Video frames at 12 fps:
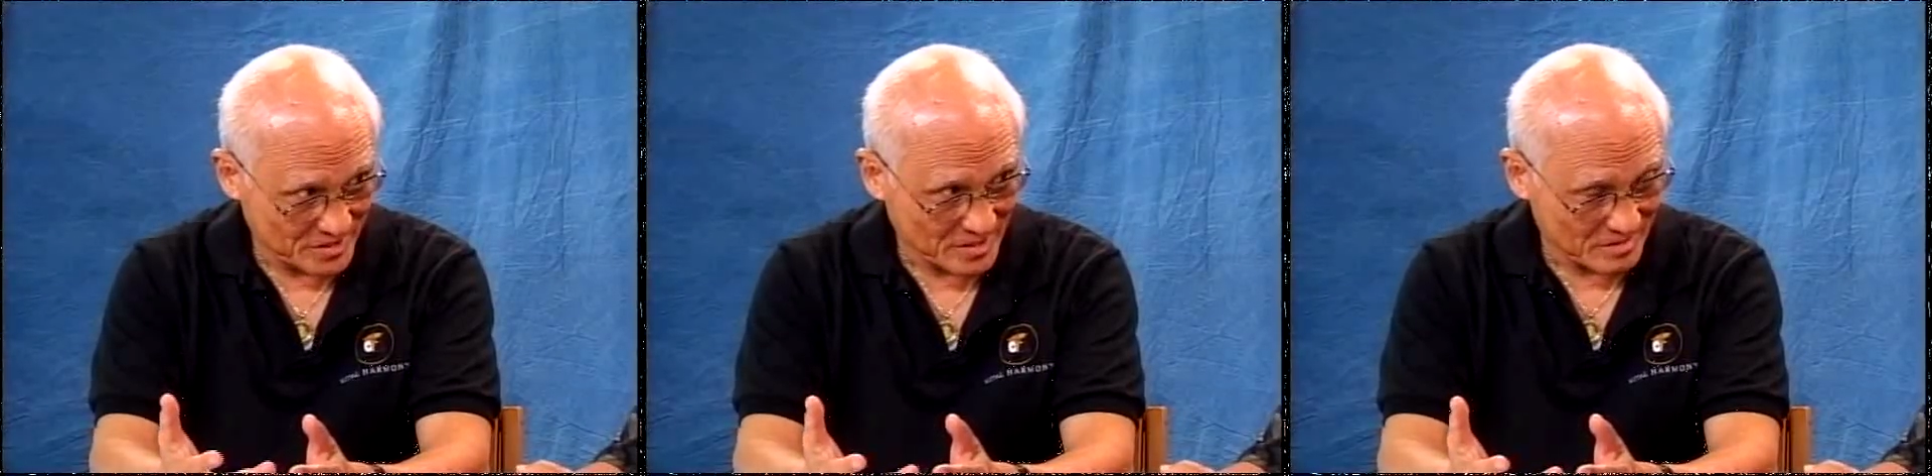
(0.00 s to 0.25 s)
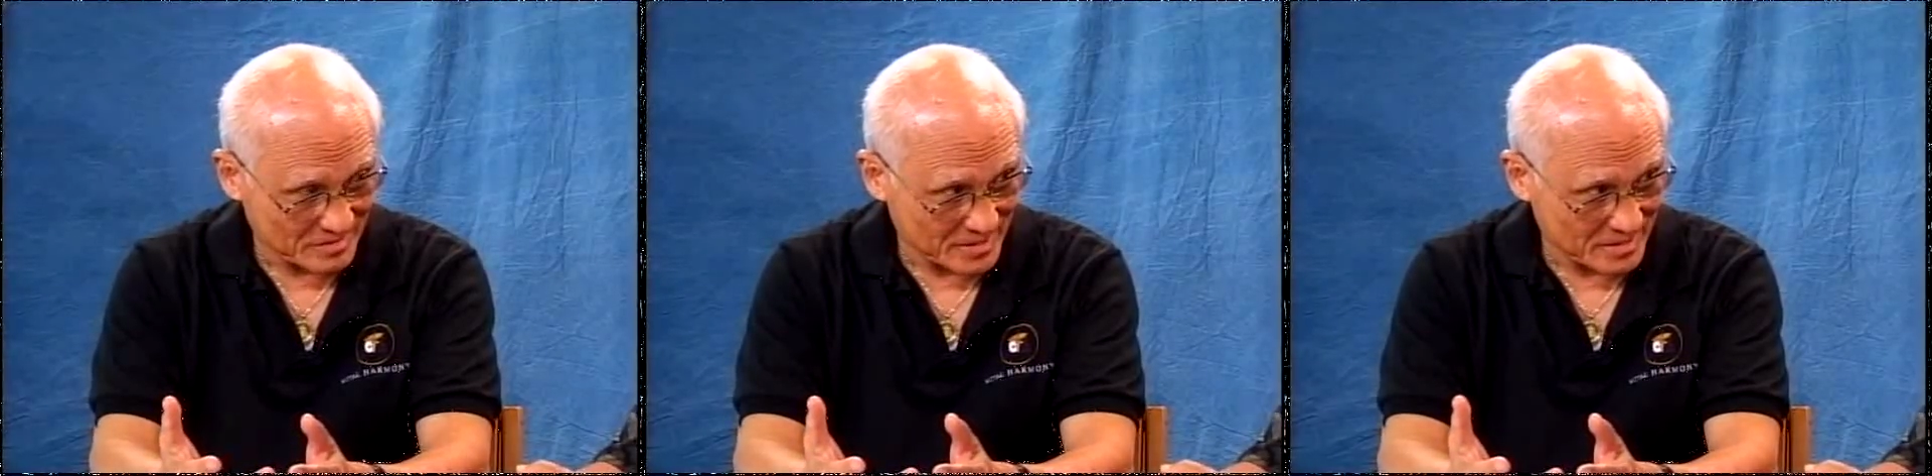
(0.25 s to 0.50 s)

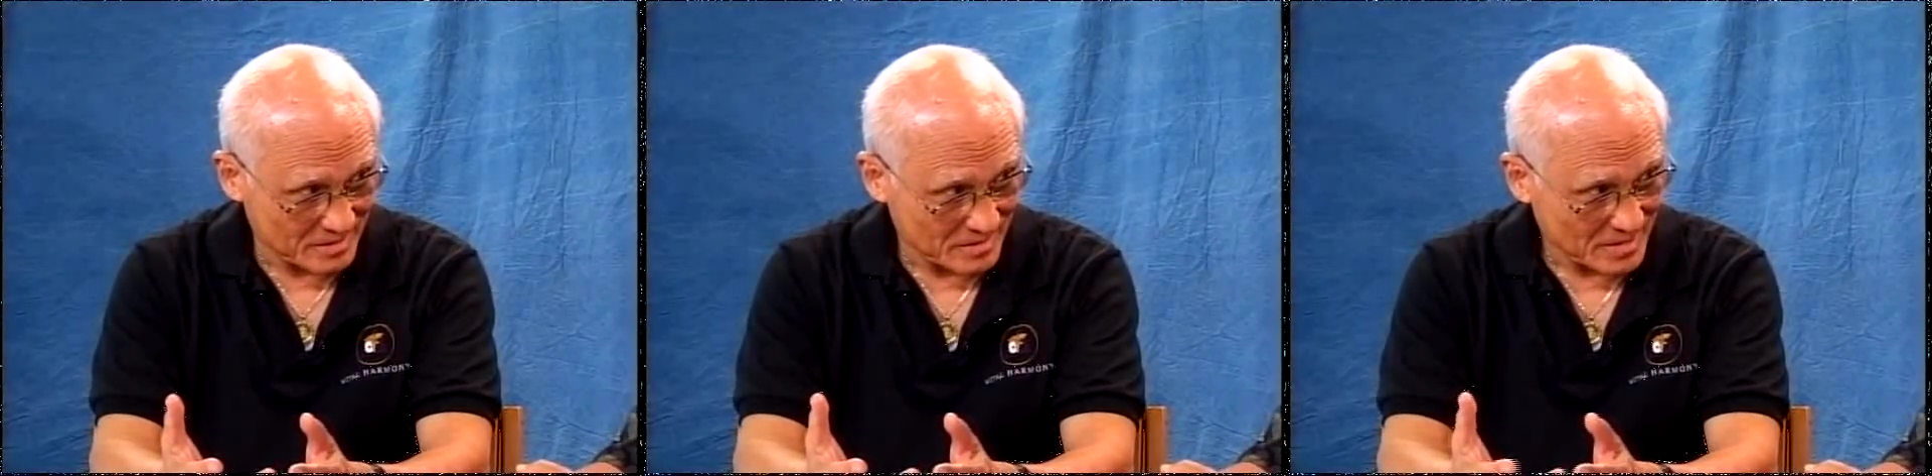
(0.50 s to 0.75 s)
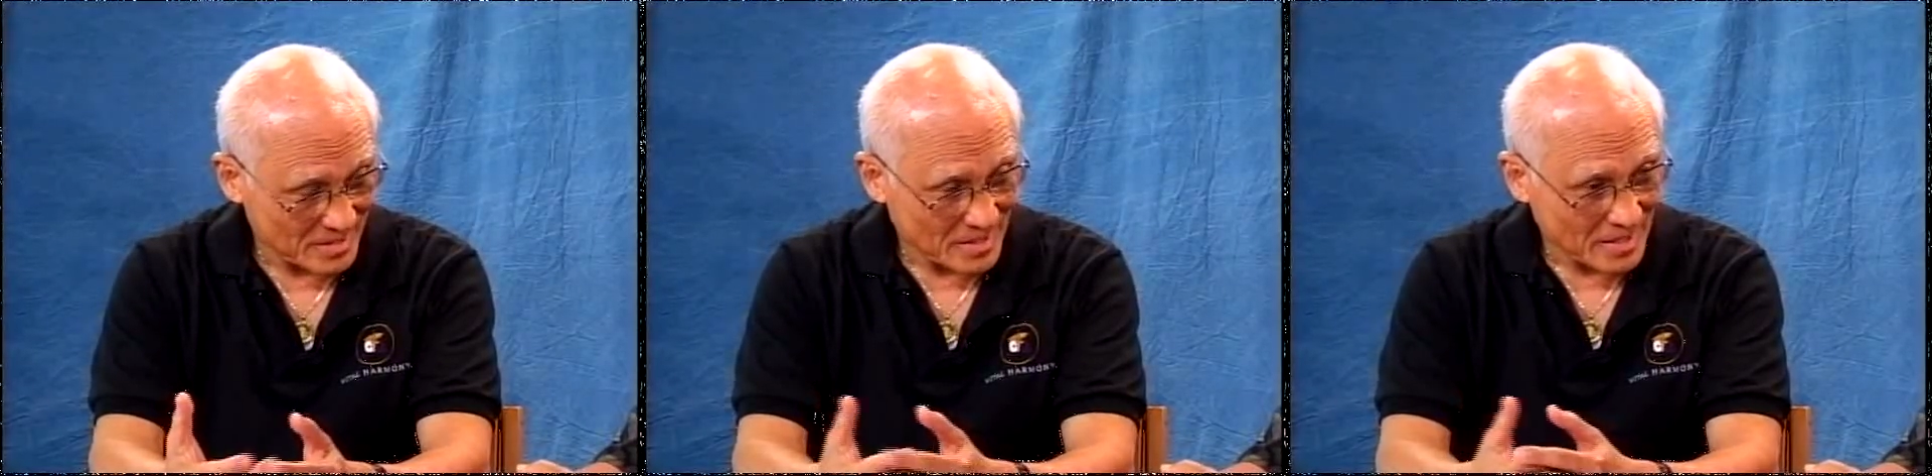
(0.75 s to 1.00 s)
down there,
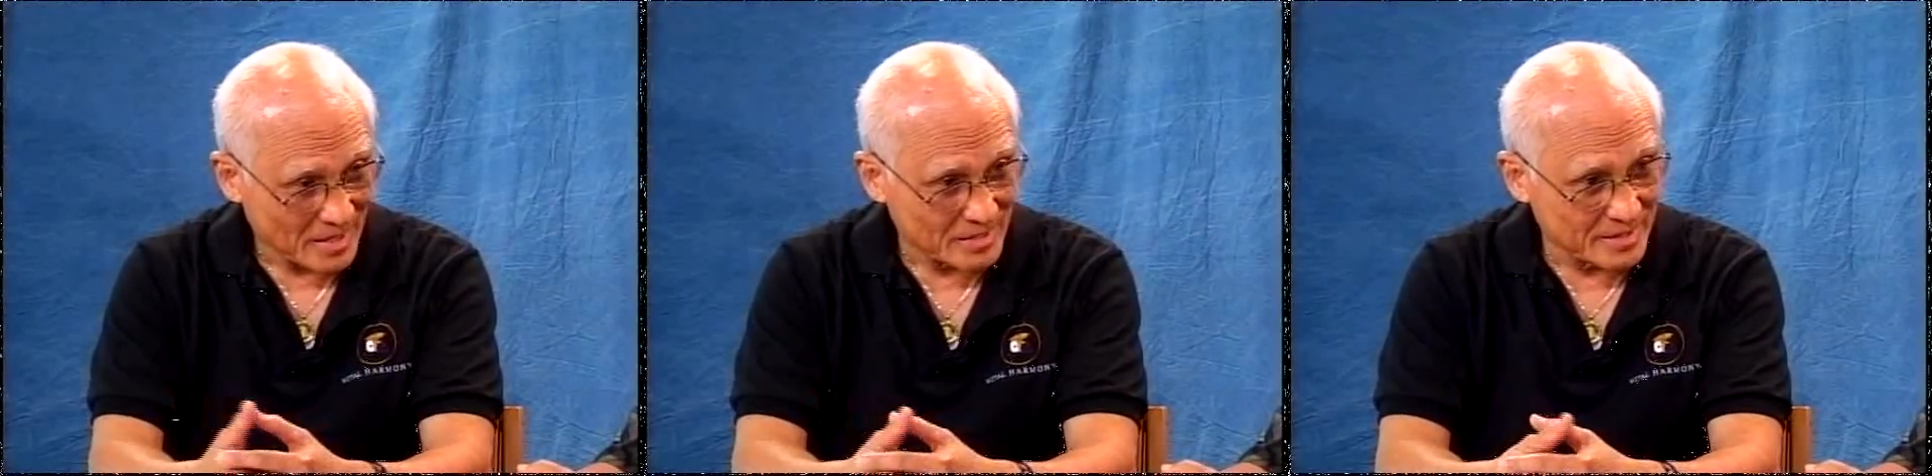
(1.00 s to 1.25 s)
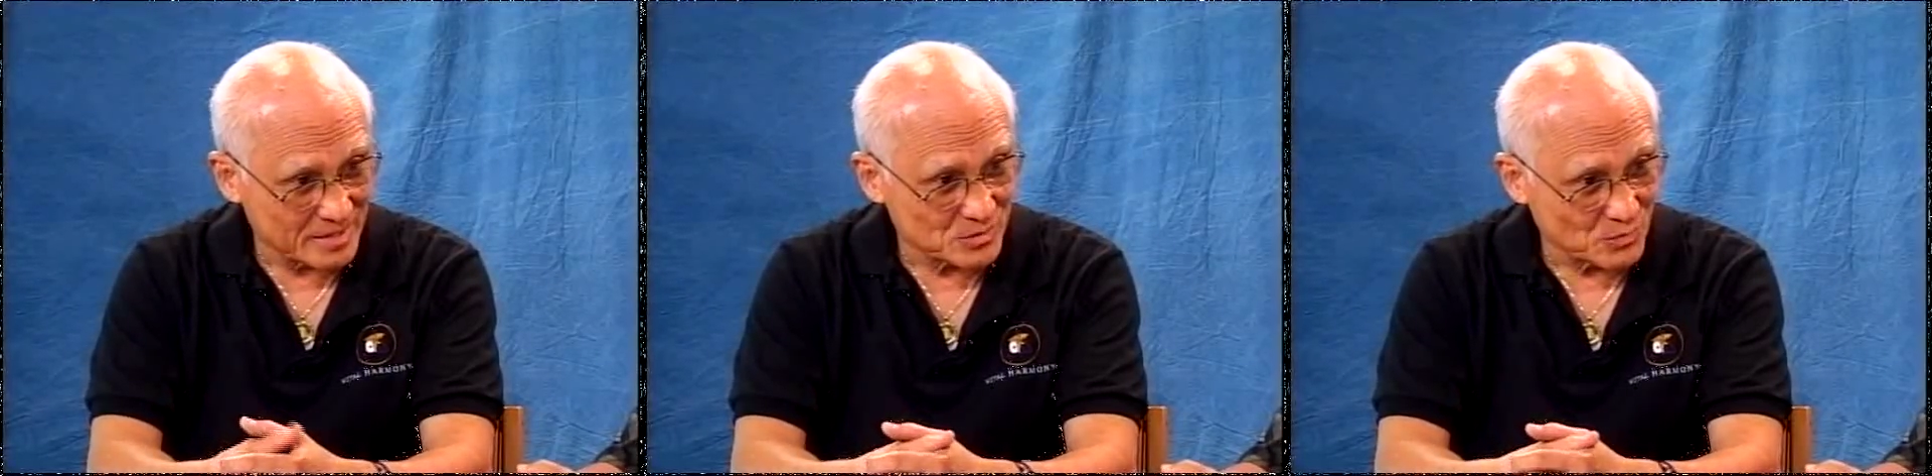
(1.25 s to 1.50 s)

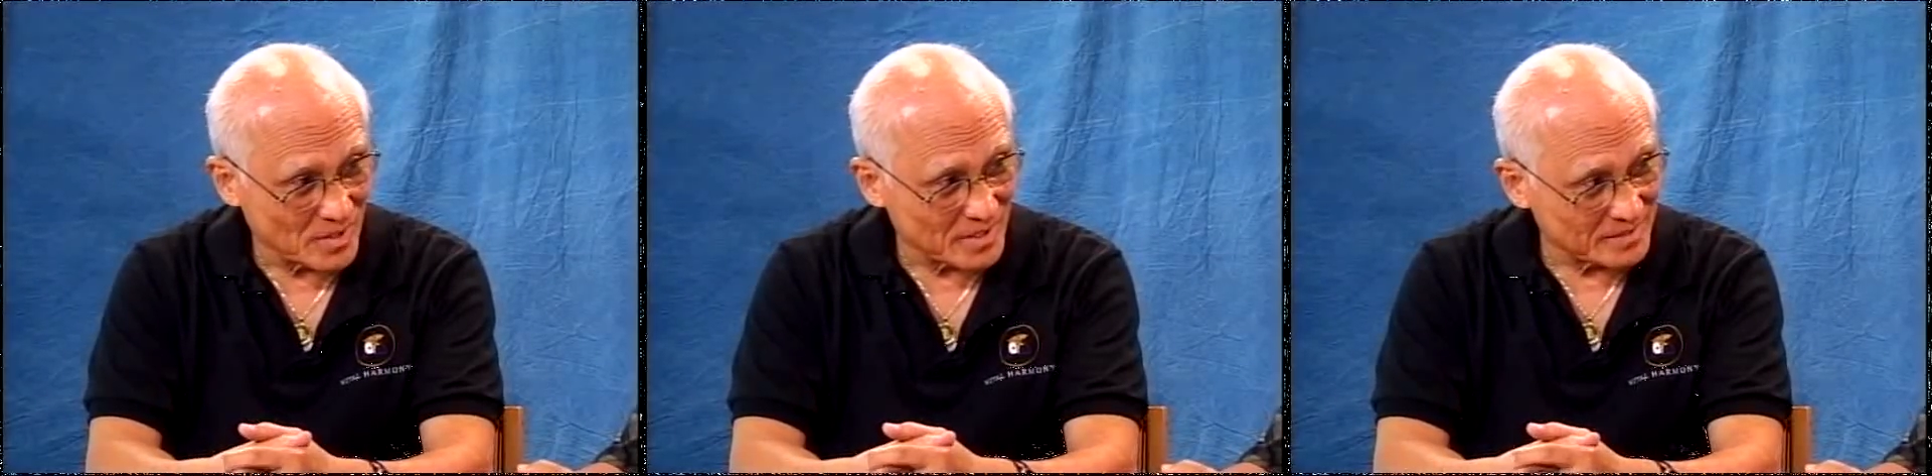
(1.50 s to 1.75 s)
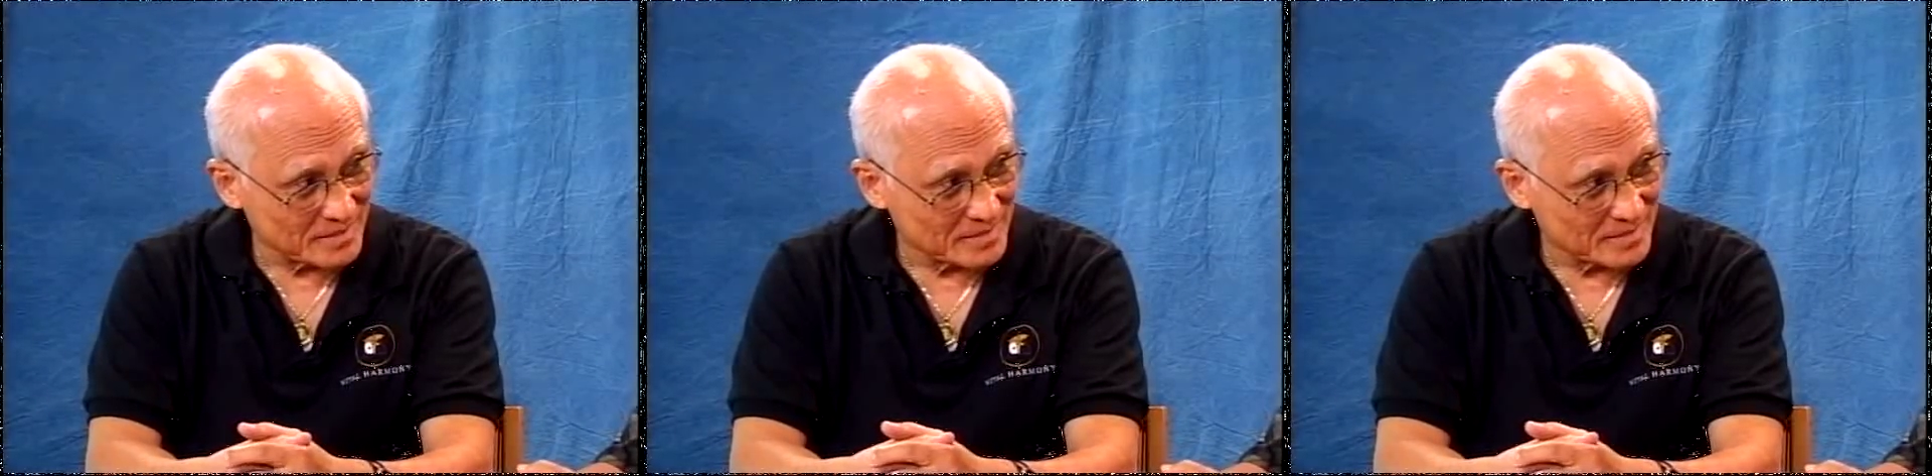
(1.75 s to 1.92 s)
and guess what?